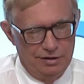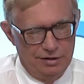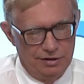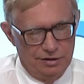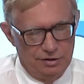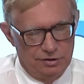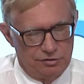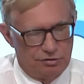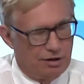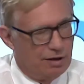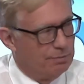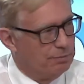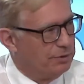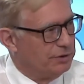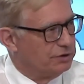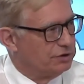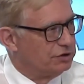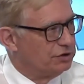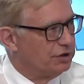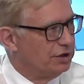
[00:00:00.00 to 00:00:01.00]
The
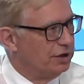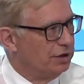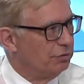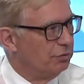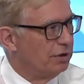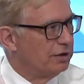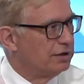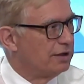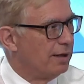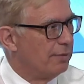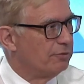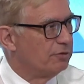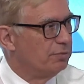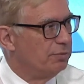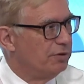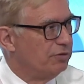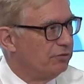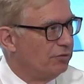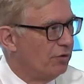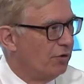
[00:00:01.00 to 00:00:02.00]
trumpets, what comes
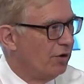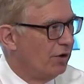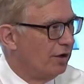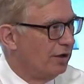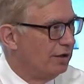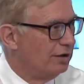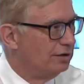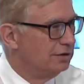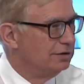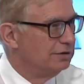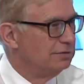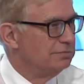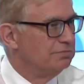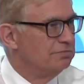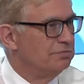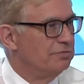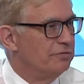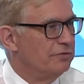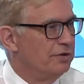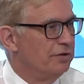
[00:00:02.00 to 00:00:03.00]
before?
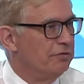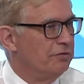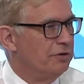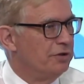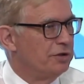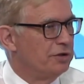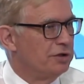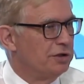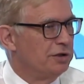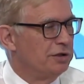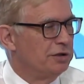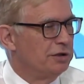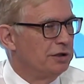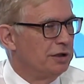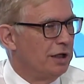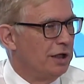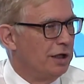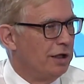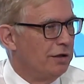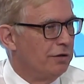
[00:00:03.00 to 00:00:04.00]
The vision
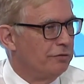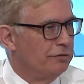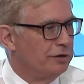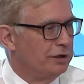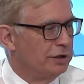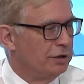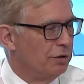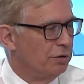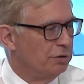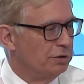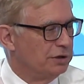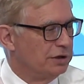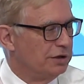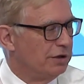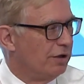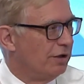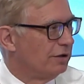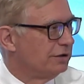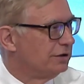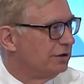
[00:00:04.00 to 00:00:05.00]
of the golden
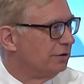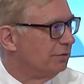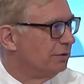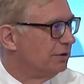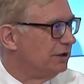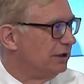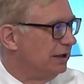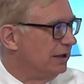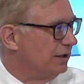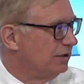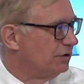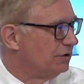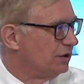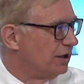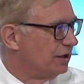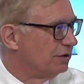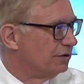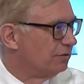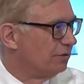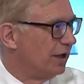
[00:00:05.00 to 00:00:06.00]
altar with the
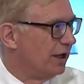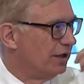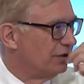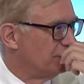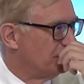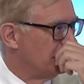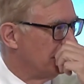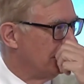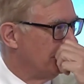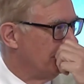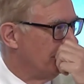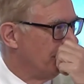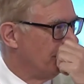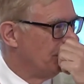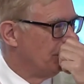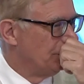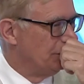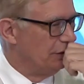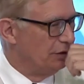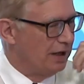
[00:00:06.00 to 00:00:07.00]
incense rising.
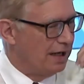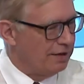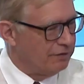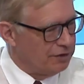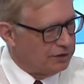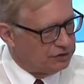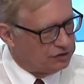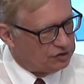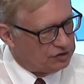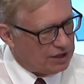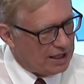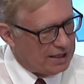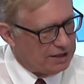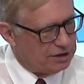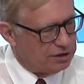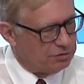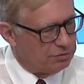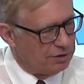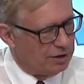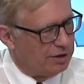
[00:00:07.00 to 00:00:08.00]
So you have a
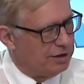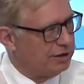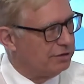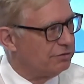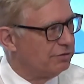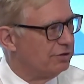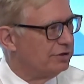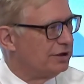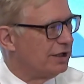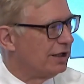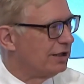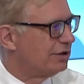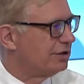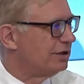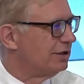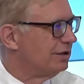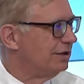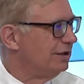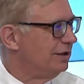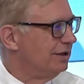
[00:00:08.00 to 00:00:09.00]
sanctuary
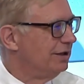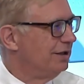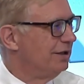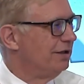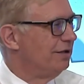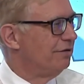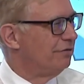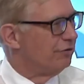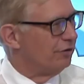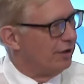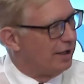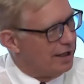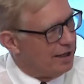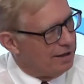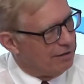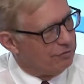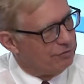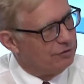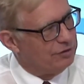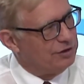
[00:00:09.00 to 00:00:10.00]
introduction for
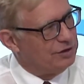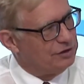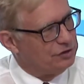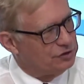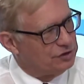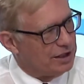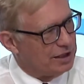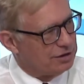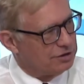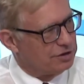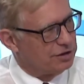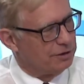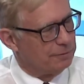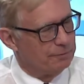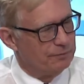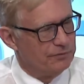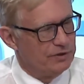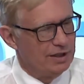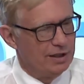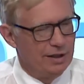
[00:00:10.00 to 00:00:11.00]
every
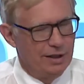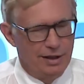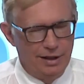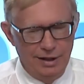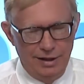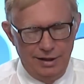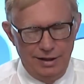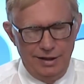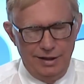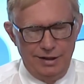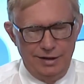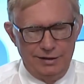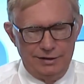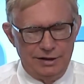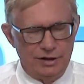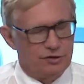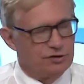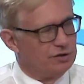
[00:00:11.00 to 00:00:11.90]
section. There's